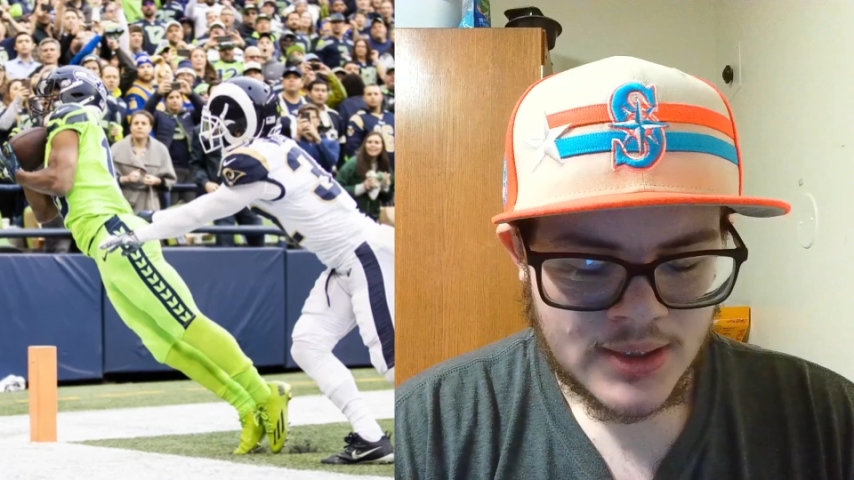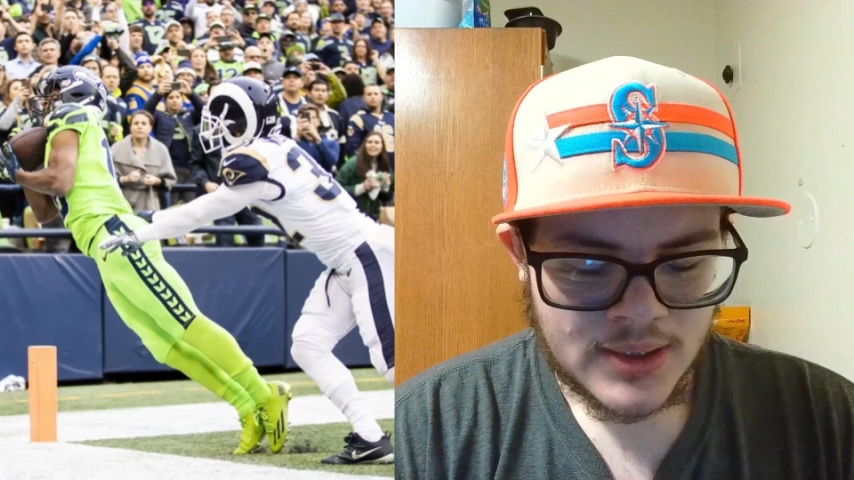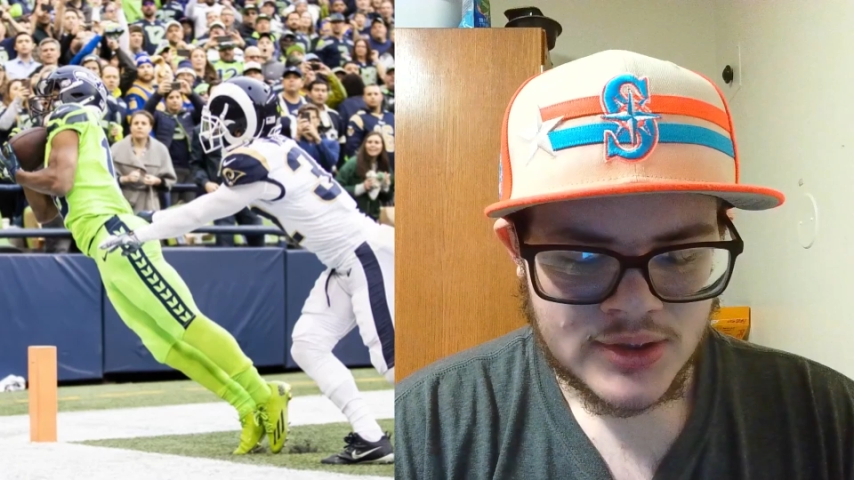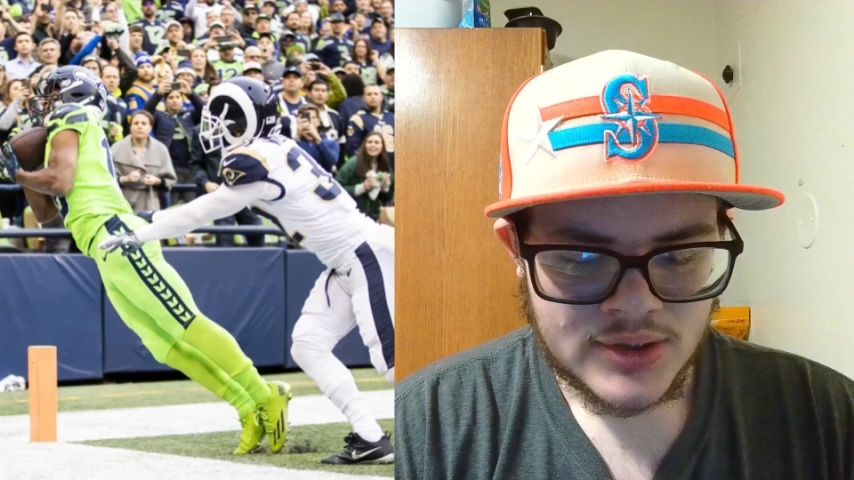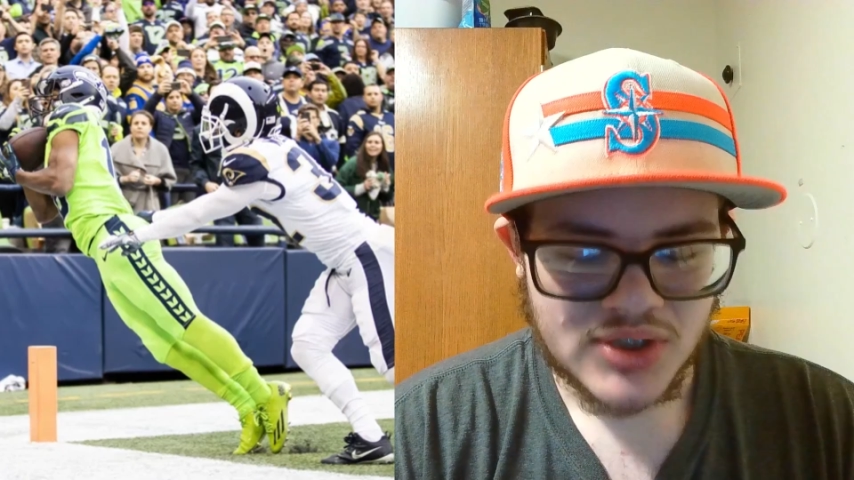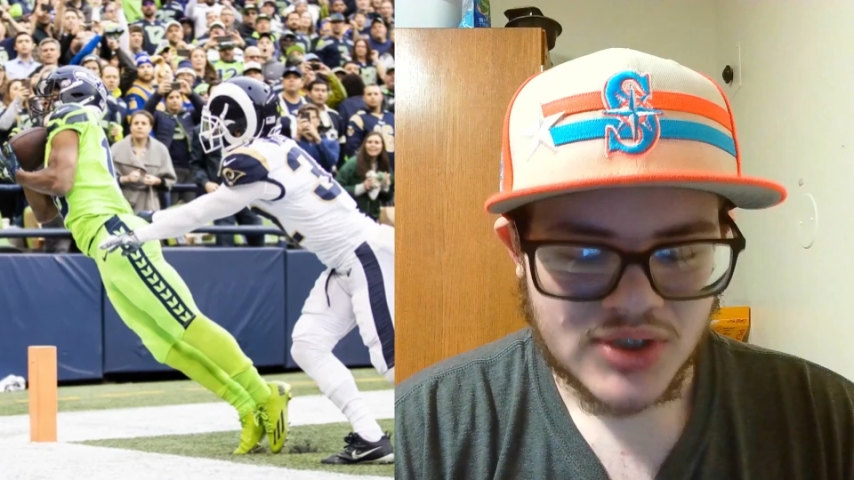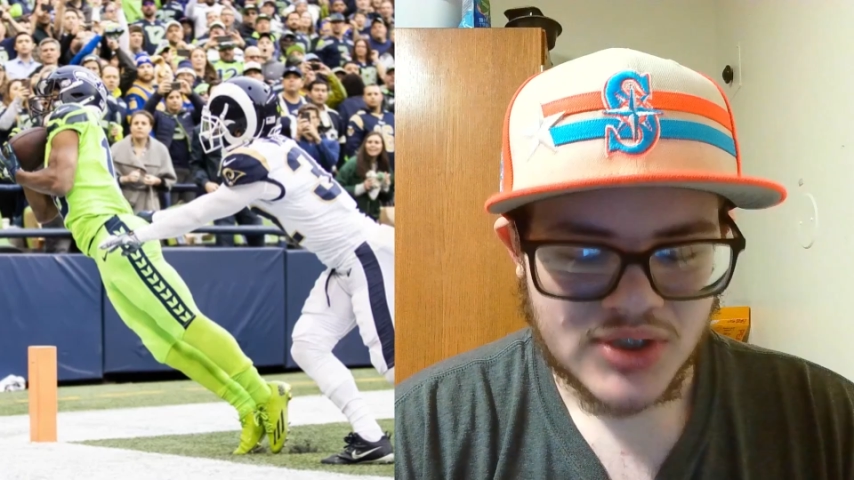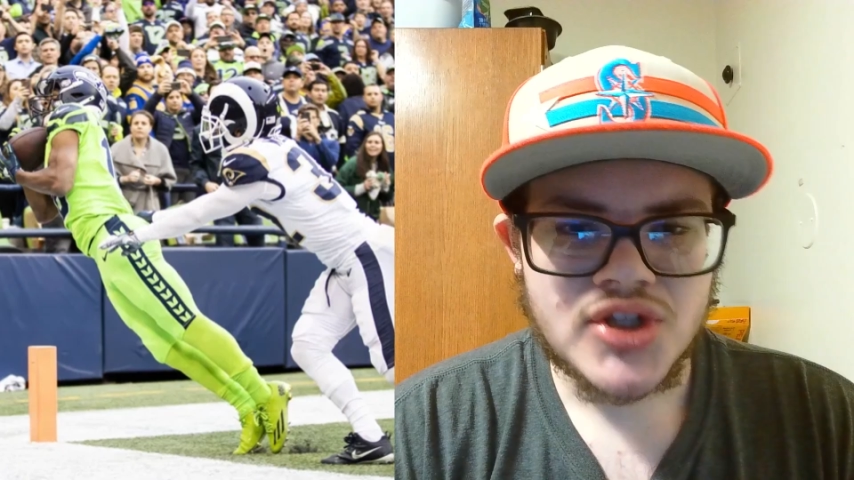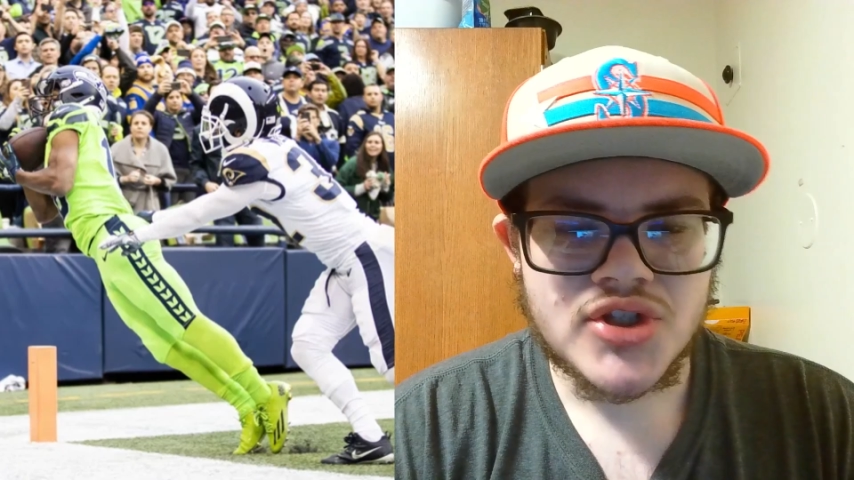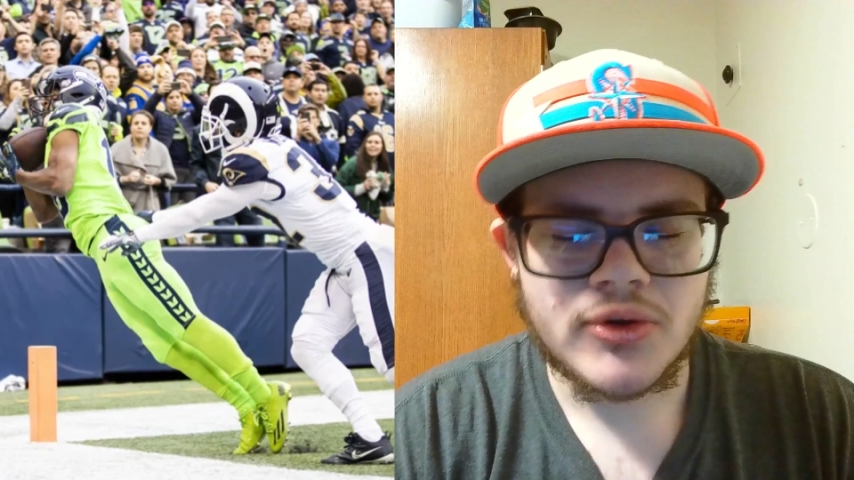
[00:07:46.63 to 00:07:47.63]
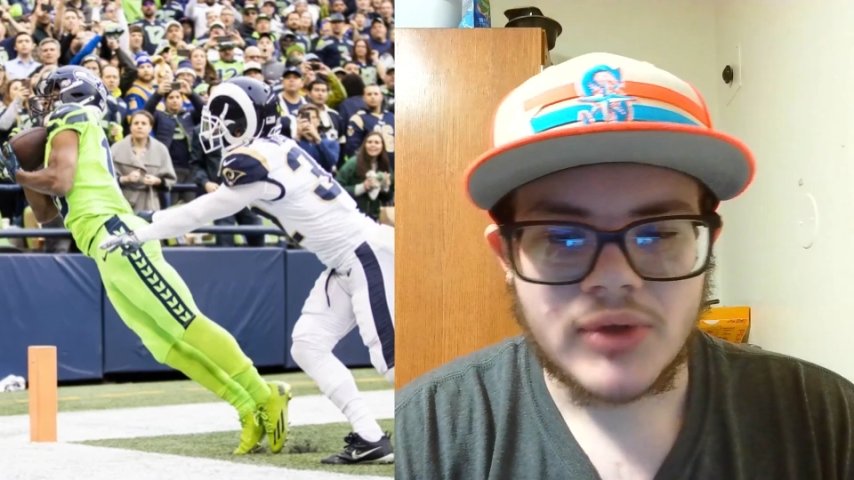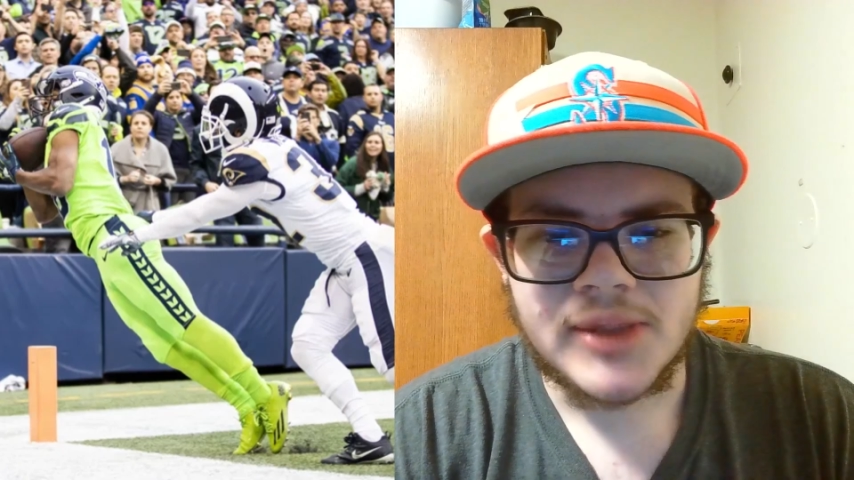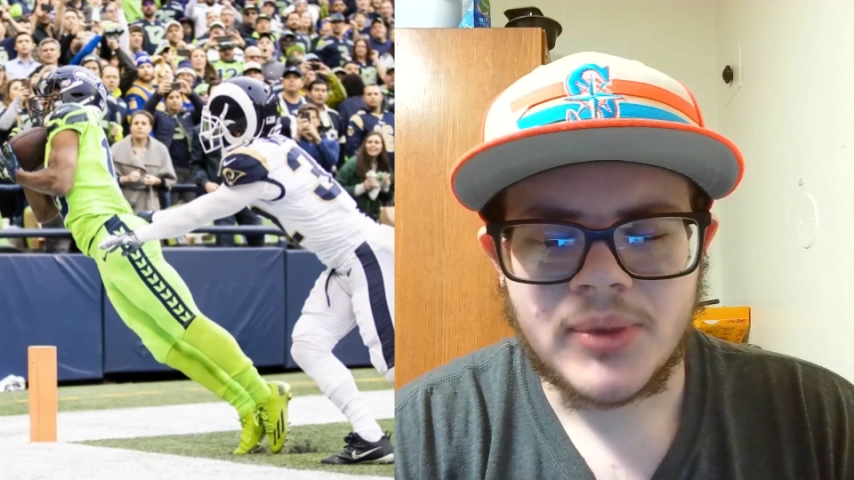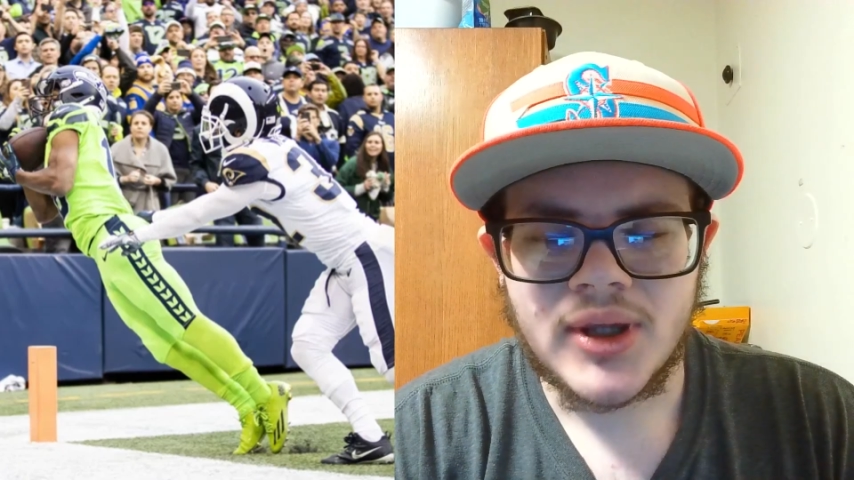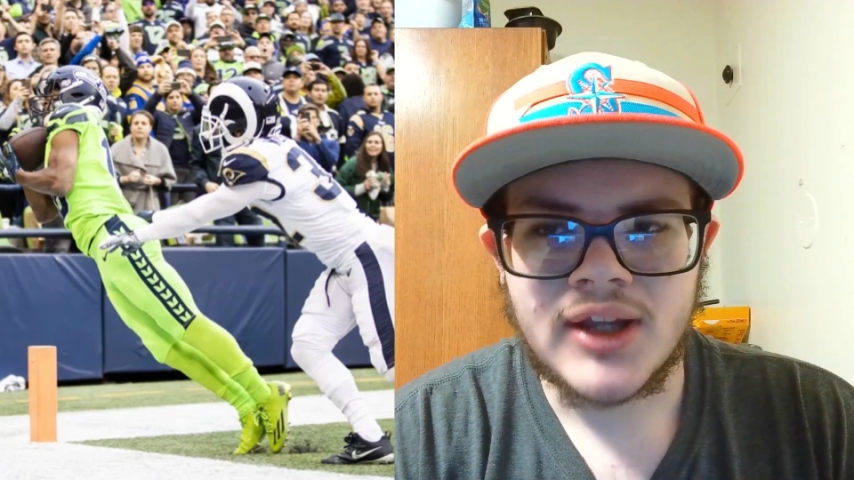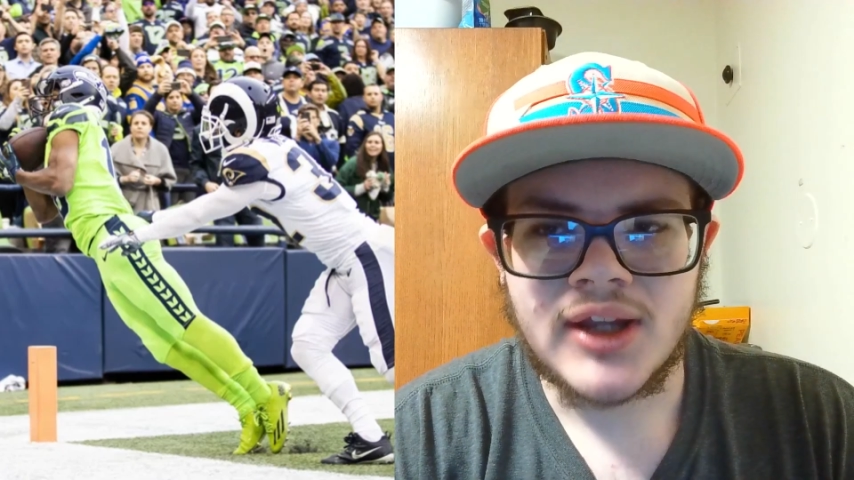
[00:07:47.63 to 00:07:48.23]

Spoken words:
just watch the replay